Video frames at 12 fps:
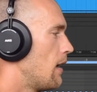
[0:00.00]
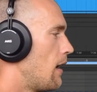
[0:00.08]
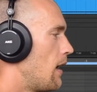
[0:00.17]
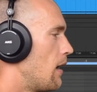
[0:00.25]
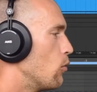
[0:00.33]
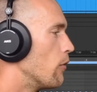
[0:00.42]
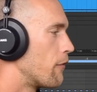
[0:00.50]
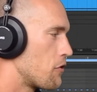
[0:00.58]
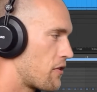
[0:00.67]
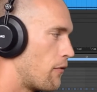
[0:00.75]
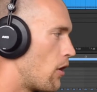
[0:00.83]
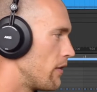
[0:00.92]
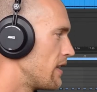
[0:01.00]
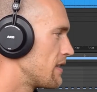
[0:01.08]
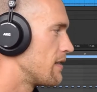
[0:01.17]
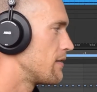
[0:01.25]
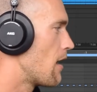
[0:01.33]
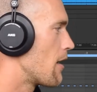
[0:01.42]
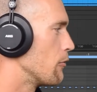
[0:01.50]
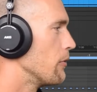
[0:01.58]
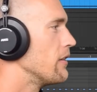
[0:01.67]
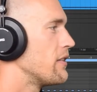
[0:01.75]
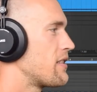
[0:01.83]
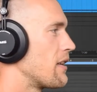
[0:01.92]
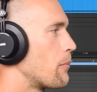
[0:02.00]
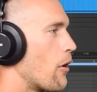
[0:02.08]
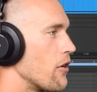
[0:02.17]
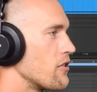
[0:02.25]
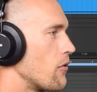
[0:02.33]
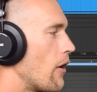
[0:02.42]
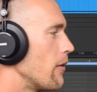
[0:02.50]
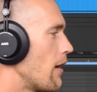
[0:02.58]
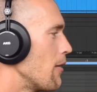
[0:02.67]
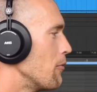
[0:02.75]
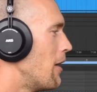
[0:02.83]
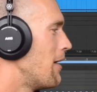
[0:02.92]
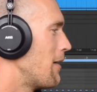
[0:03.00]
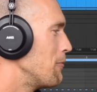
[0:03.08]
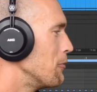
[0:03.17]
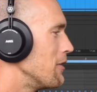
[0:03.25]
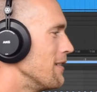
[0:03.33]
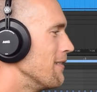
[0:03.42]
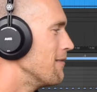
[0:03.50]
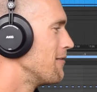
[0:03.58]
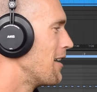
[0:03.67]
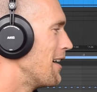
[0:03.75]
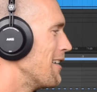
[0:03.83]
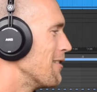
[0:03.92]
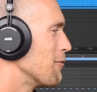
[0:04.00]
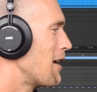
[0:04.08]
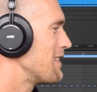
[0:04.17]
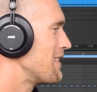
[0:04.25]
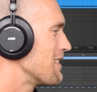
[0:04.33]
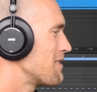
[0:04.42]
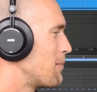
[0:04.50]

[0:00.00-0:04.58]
well, first of all, this is not a realistic part, so I wouldn't write this.